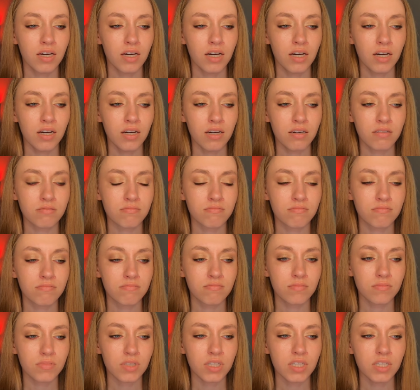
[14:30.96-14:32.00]
oh,
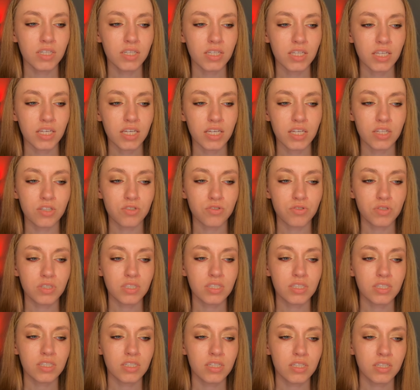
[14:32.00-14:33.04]
what an
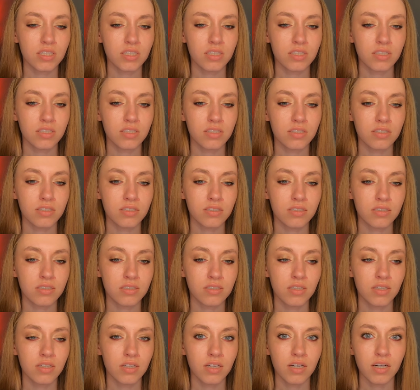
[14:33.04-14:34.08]
interesting.
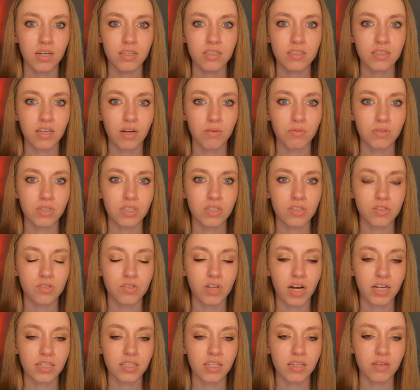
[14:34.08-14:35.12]
I just got really
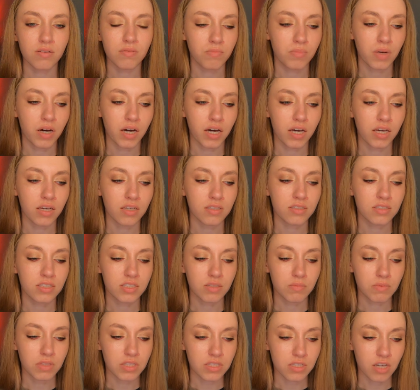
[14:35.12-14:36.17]
distracted by some
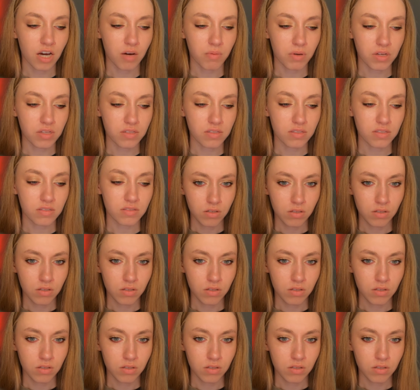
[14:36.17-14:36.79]
of these comments.